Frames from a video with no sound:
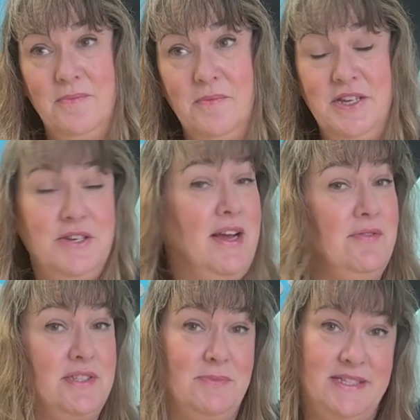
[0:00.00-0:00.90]
We do have
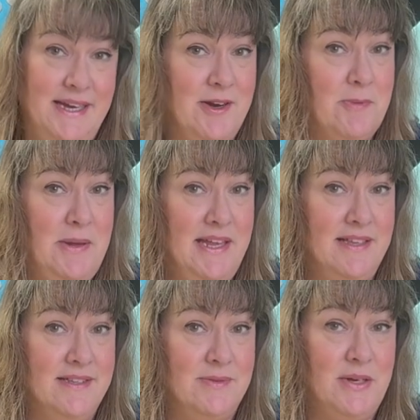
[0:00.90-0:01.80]
some Singer
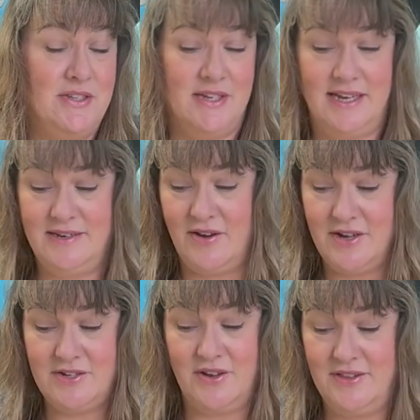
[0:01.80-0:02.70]
pins, which
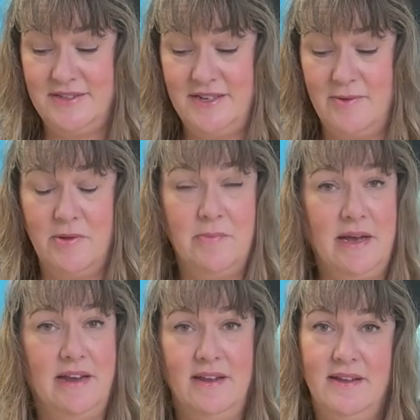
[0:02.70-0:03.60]
aren't on this table,
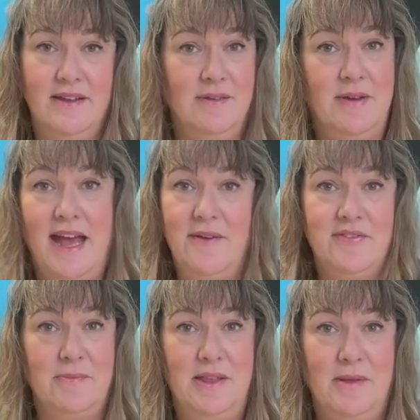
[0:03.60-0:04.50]
but we have
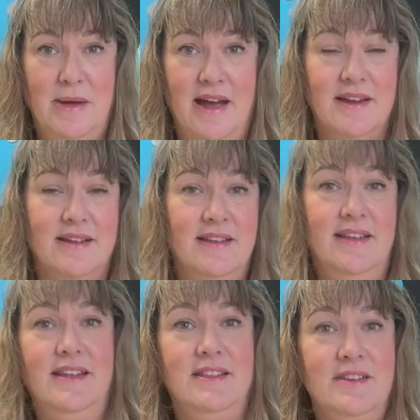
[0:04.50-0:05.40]
some in the back.
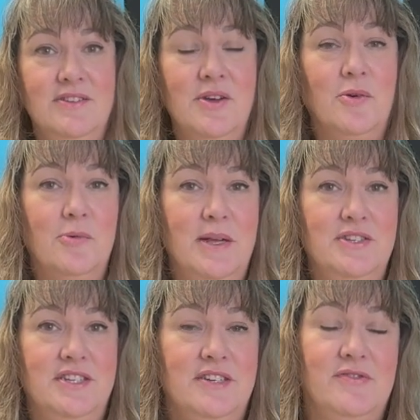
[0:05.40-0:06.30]
There's a whole bunch
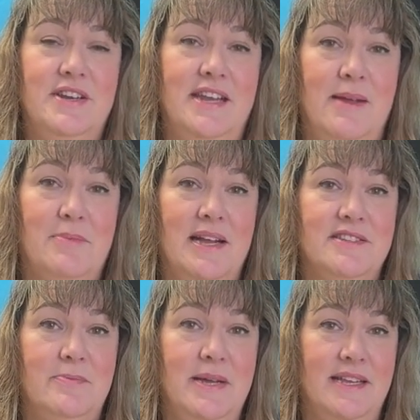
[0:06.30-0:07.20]
of different name brands
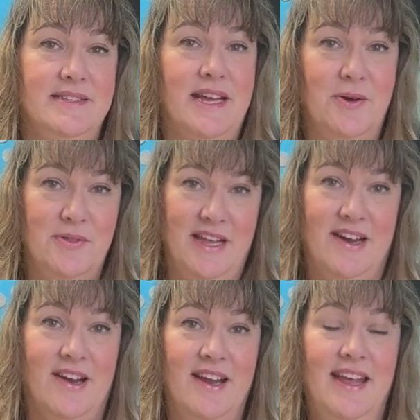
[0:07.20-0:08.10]
of pins out
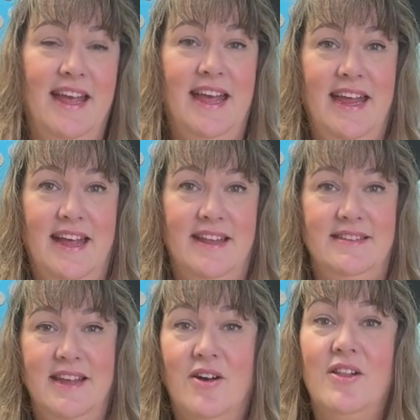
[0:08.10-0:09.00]
there, and
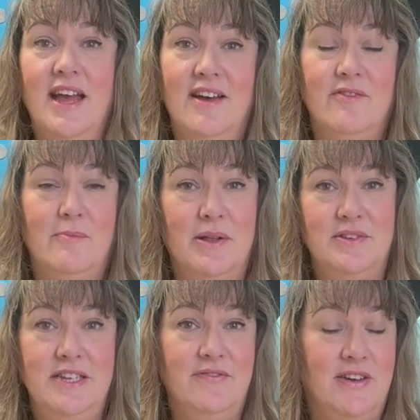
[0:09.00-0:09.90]
they all have
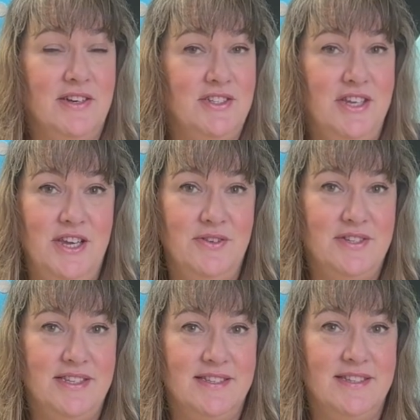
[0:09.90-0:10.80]
multifunction
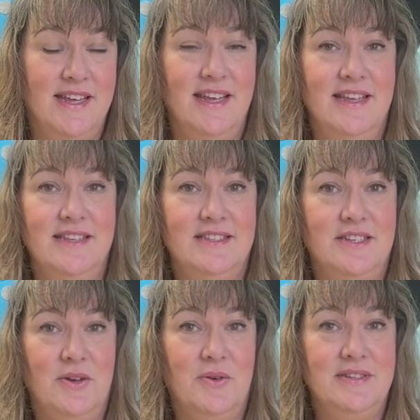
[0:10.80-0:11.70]
uses.
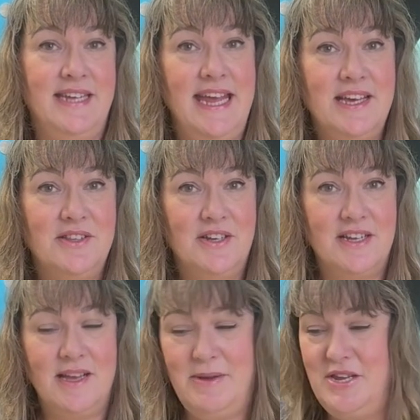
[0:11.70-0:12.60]
So take a look.
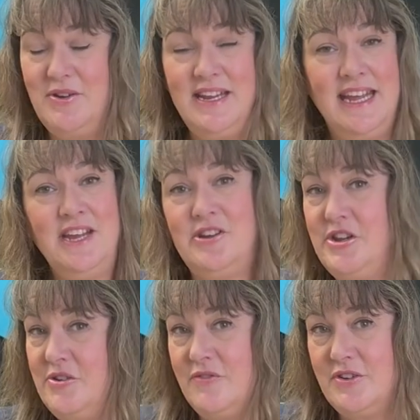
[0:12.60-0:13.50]
I mean, you can get your
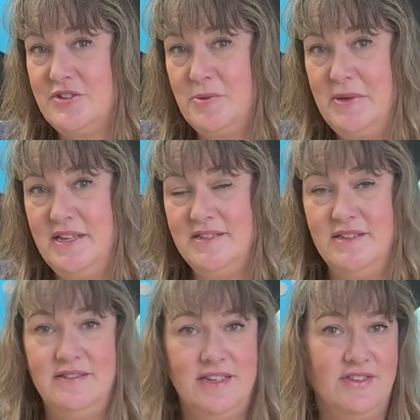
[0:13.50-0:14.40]
universal pins
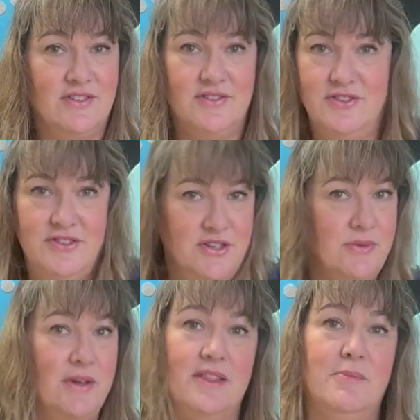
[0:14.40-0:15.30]
and just do
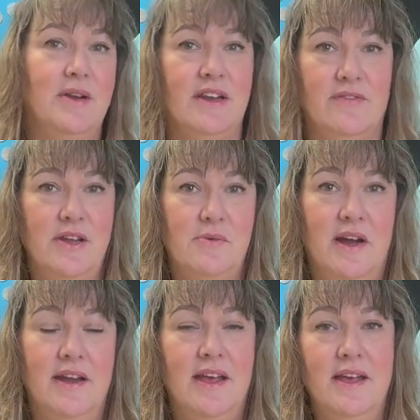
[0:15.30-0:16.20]
with them whatever you
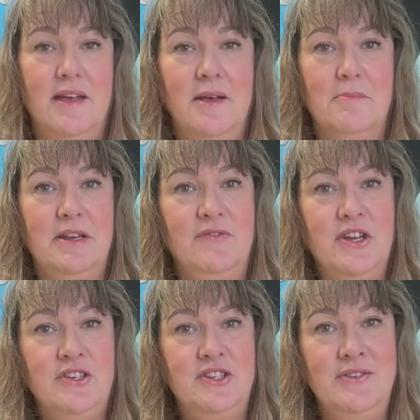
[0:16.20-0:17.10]
want. But if
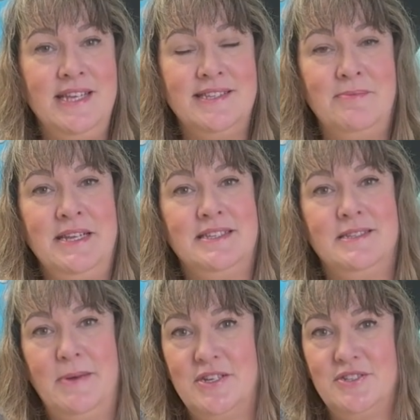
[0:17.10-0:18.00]
you're doing something
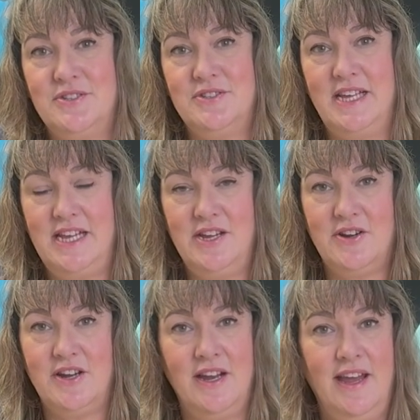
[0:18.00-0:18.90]
special, like
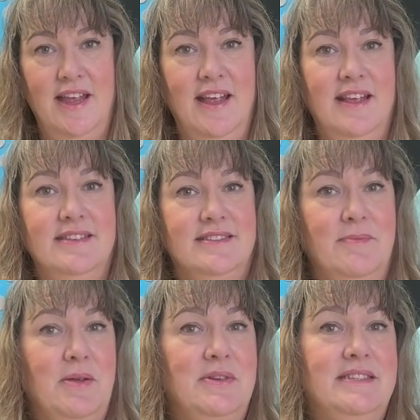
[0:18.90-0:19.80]
you're
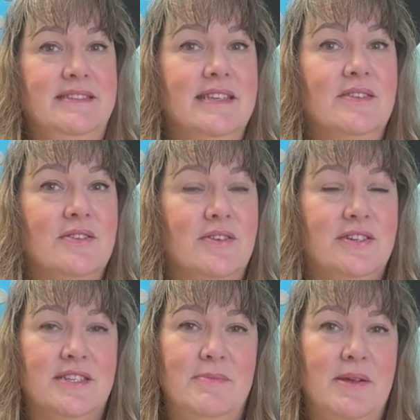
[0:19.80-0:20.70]
something with silk or
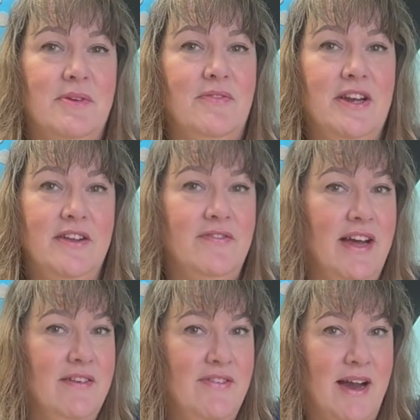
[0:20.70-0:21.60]
something with very
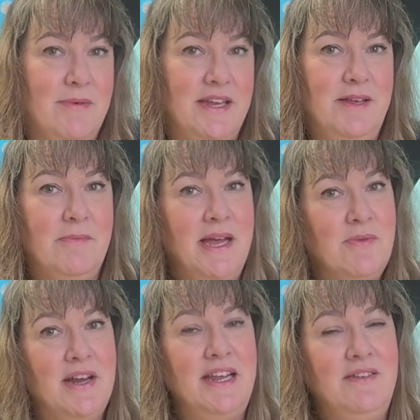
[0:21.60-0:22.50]
fine fabric, you might
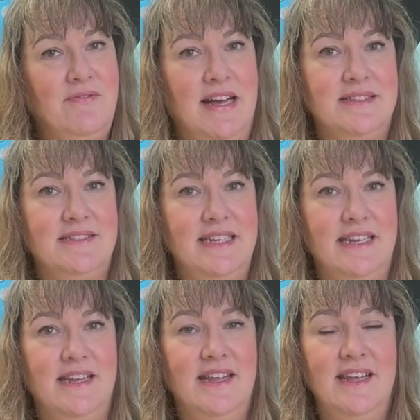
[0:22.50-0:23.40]
want to invest
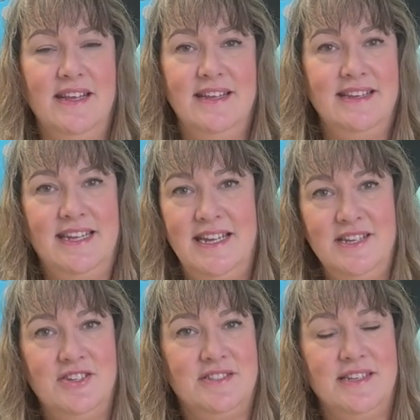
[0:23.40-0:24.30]
in getting
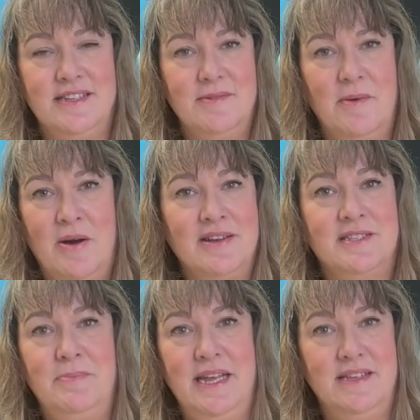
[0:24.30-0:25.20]
just a box
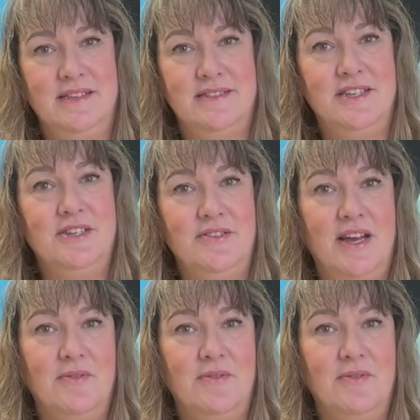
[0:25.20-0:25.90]
of pins to do that